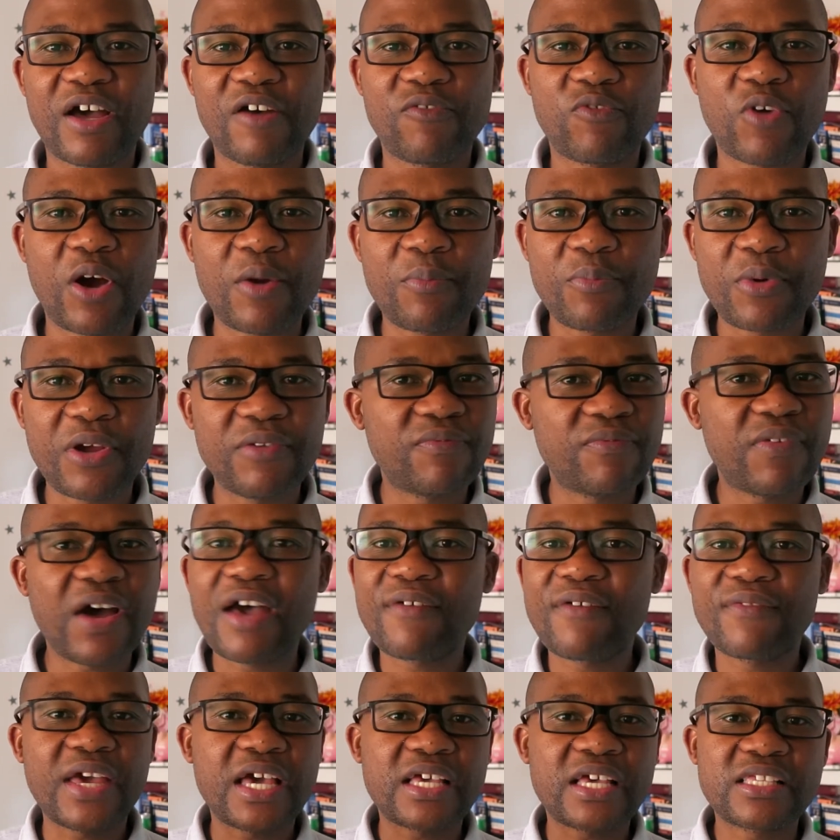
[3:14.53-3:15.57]

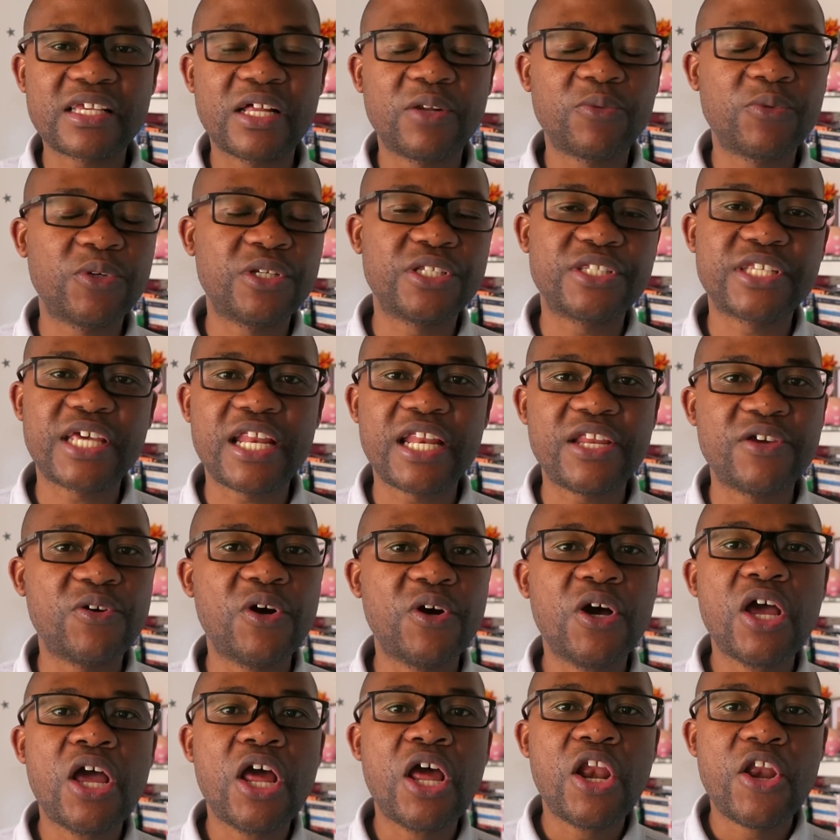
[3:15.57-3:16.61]
1.5, Excel will tell you,
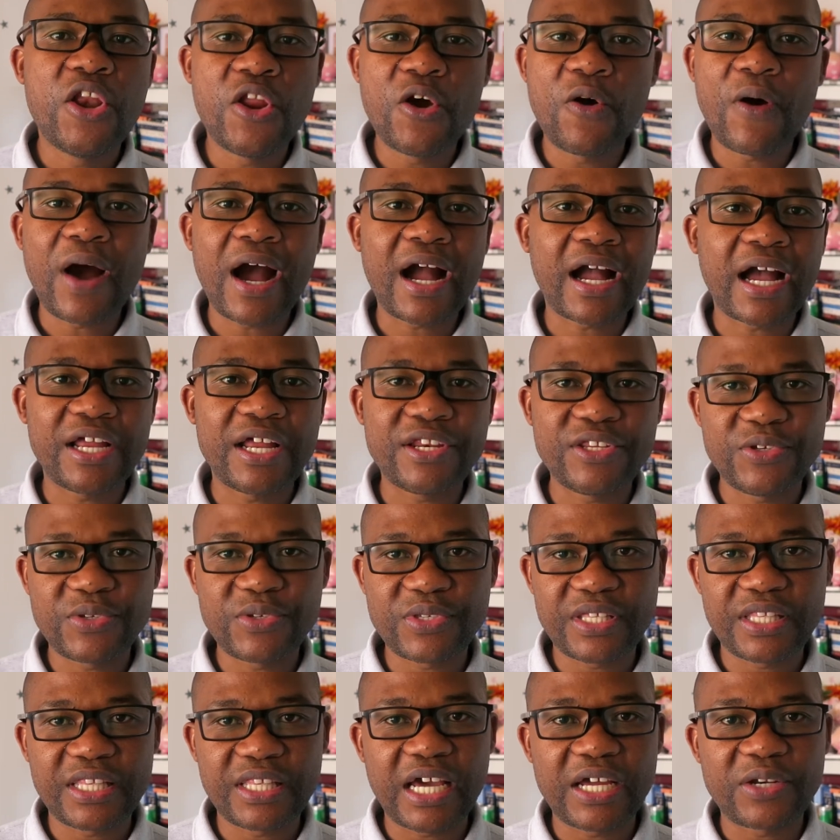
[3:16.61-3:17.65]
no, I can't use
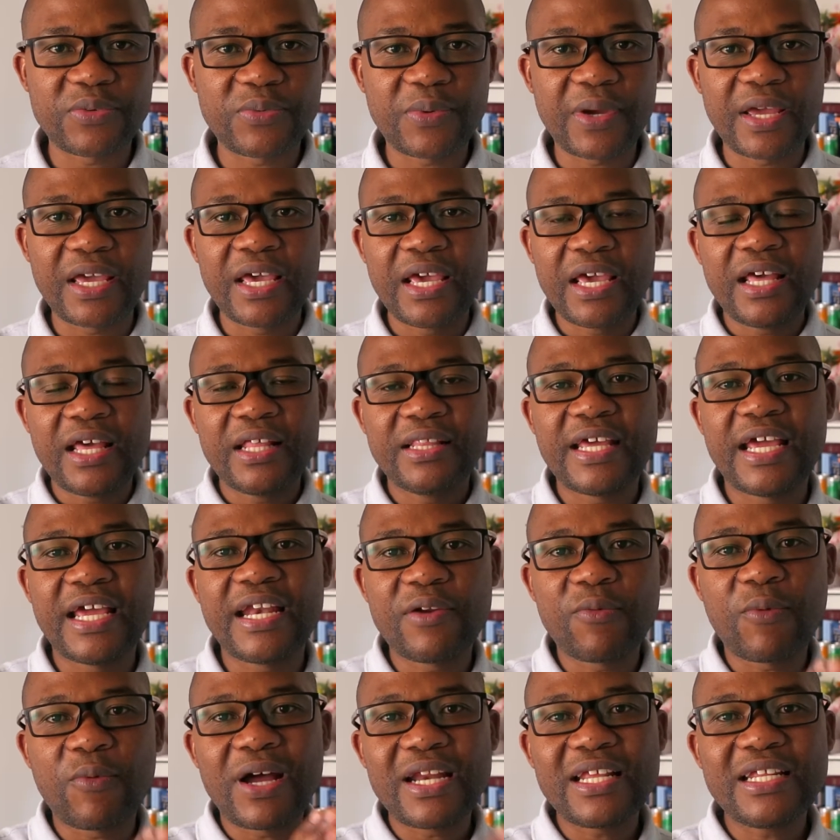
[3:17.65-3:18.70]
it that way.
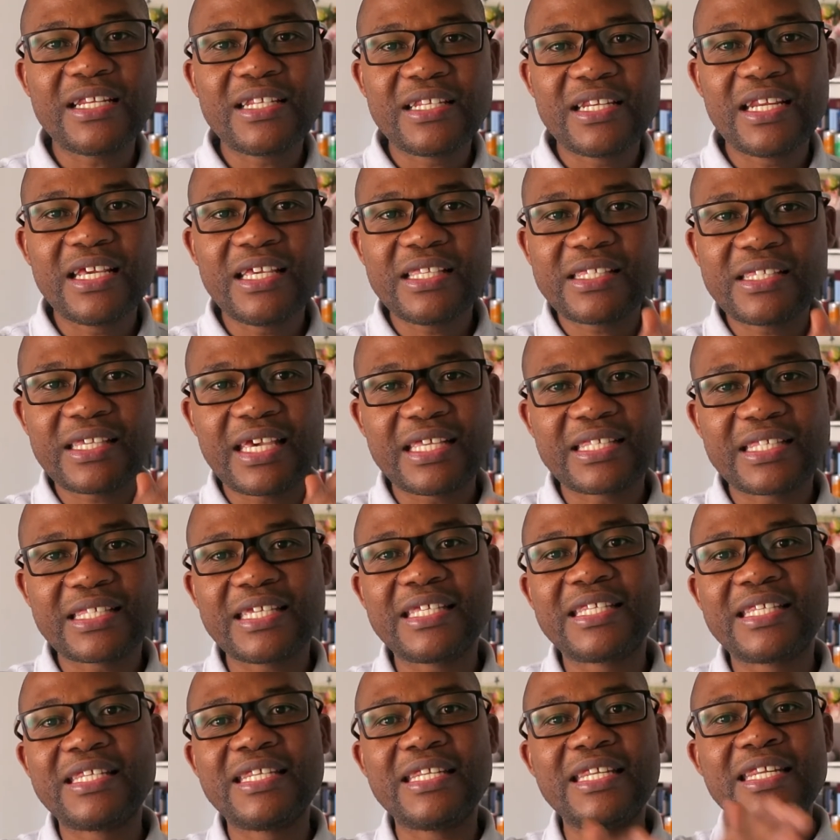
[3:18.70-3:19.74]
Then what it needs is,
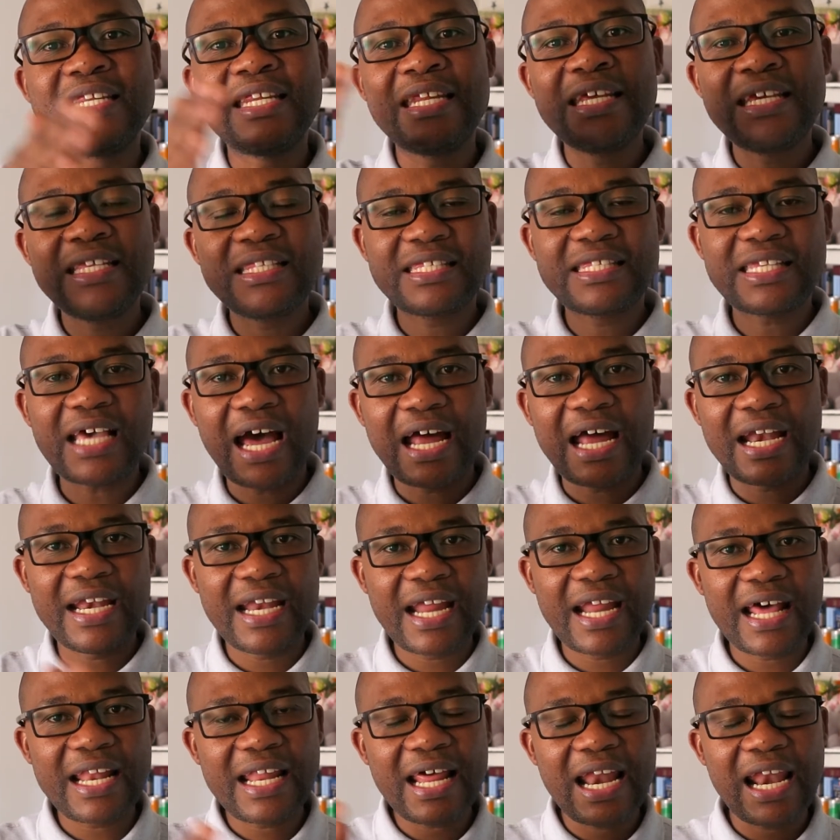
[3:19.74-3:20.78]
it needs
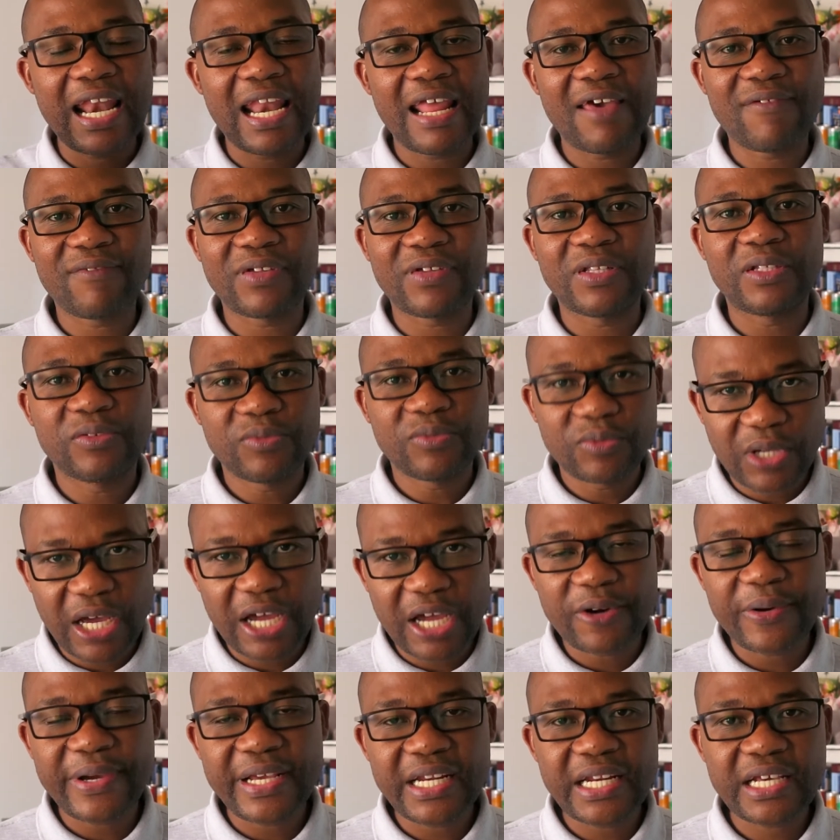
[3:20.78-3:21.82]
another level. I
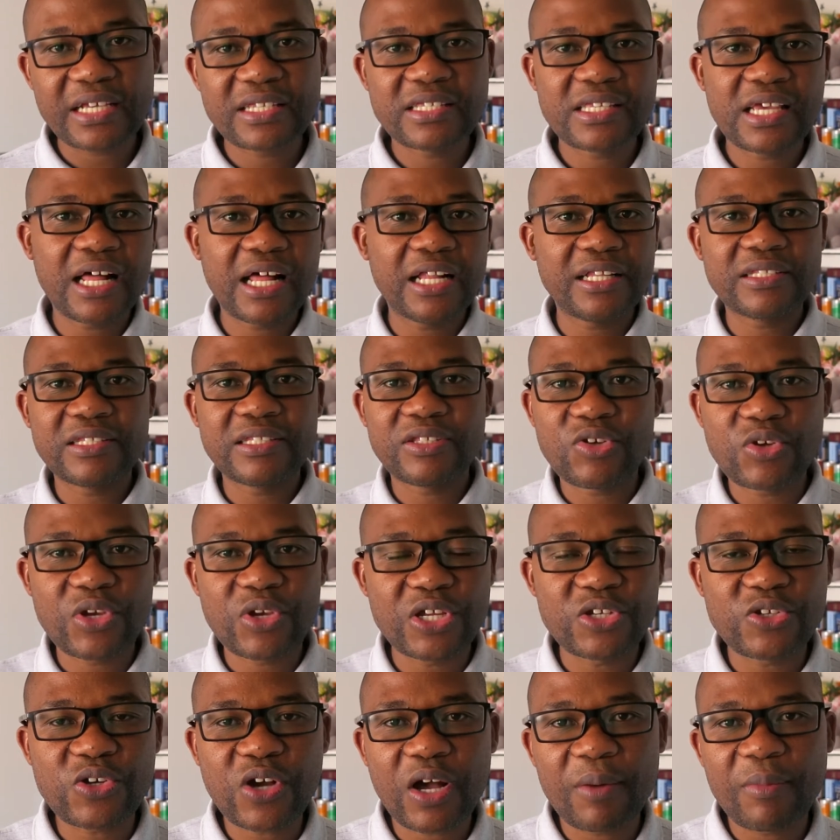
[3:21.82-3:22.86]
know in Excel, you
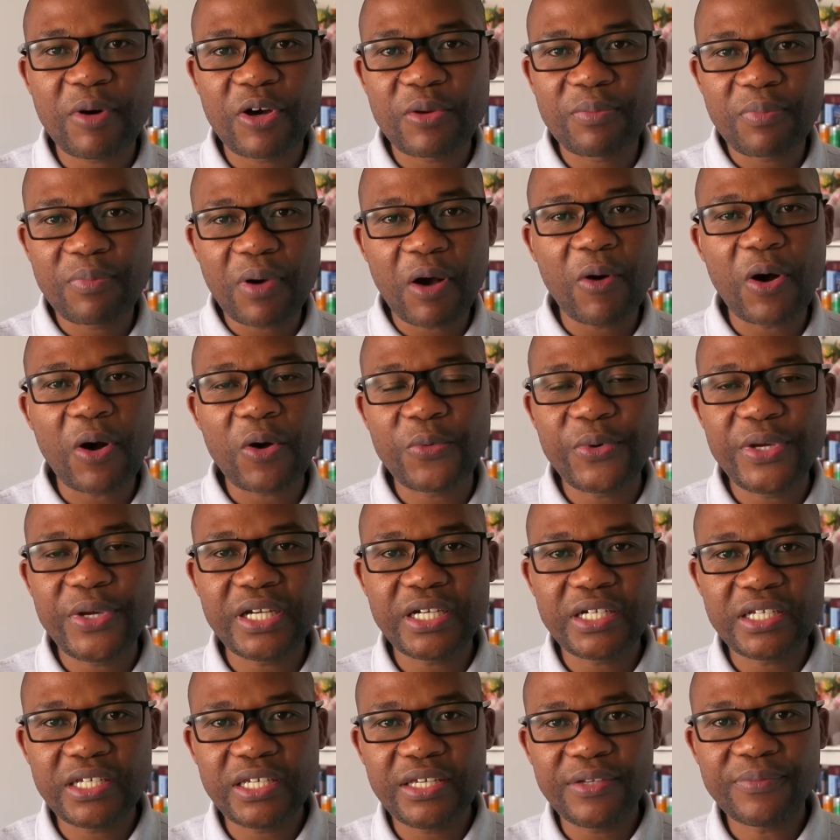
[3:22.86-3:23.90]
can talk about Power
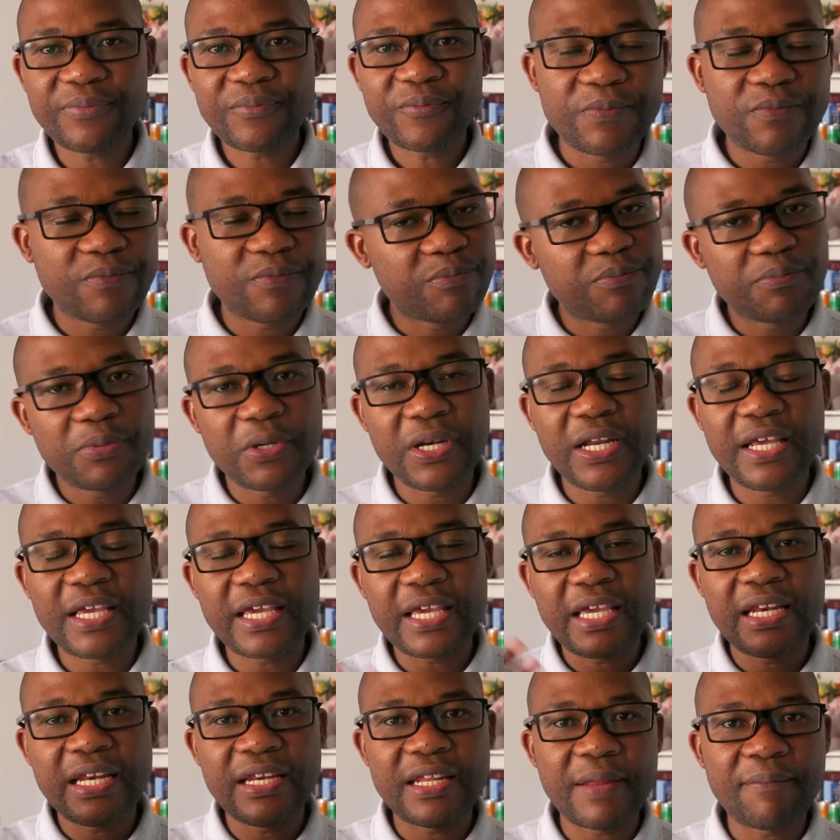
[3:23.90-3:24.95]
Query,
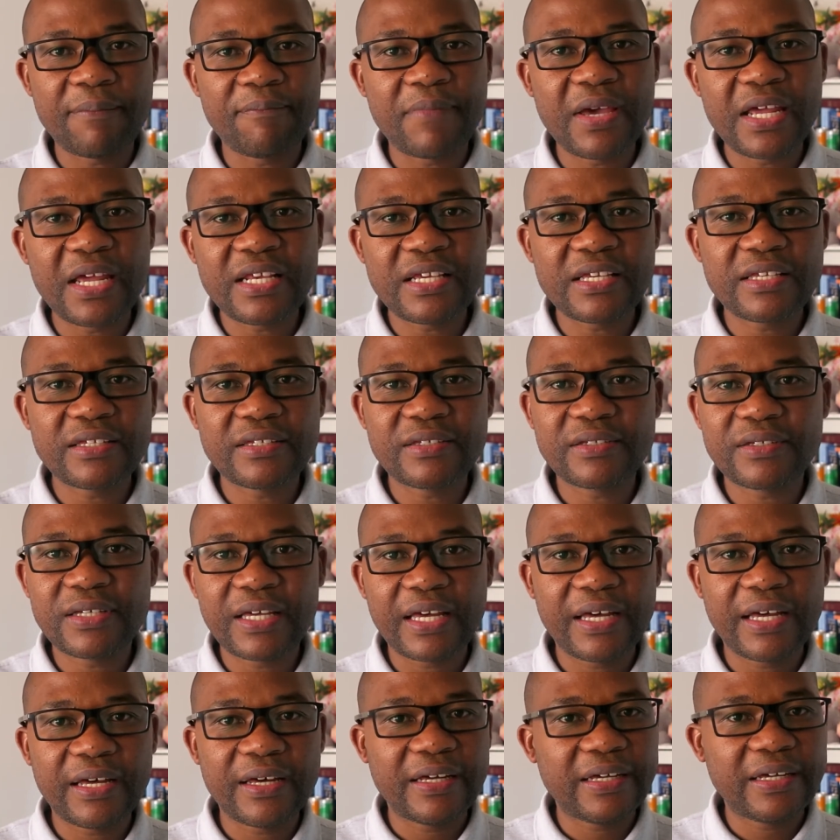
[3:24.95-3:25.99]
pulling in, embedding
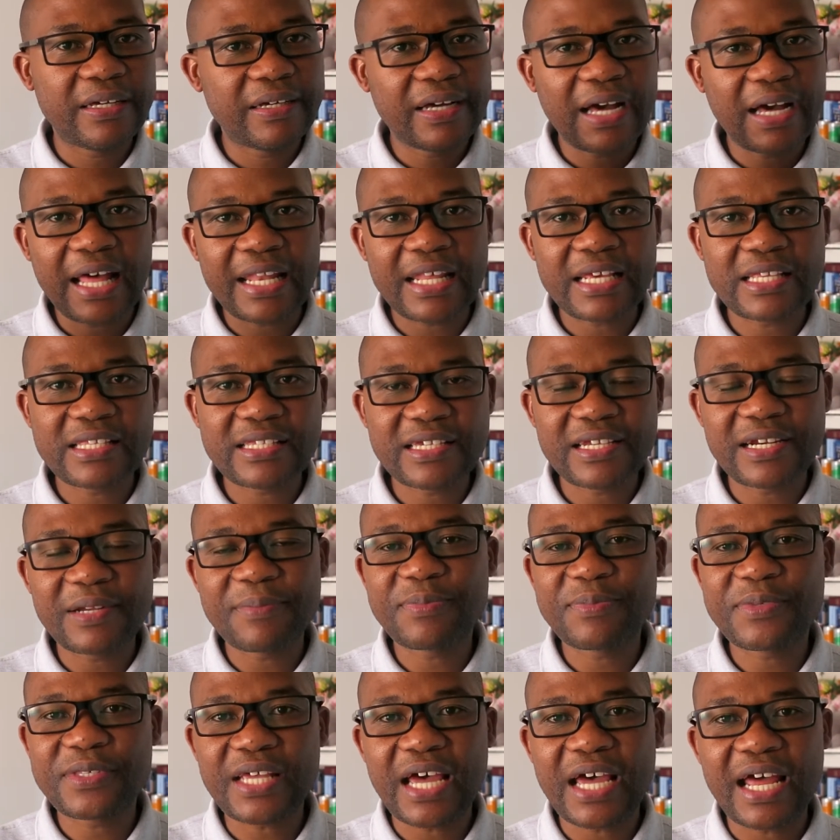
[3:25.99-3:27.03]
other
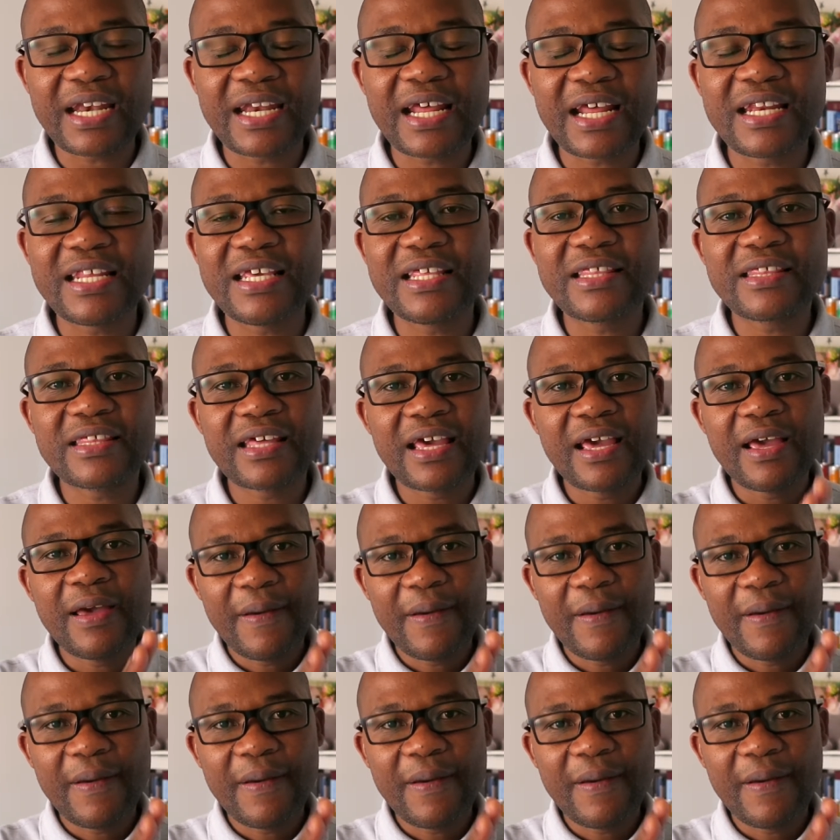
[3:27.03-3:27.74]
scripts underneath.